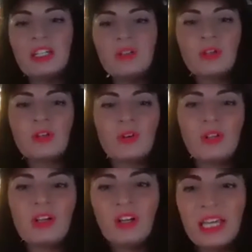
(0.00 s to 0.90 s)
unicorn
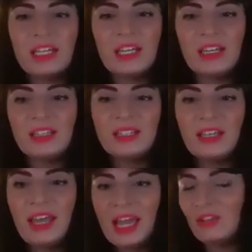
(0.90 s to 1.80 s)
and our inner
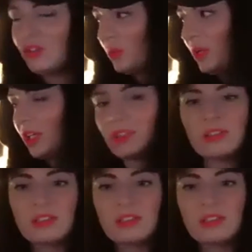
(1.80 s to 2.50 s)
angel wings.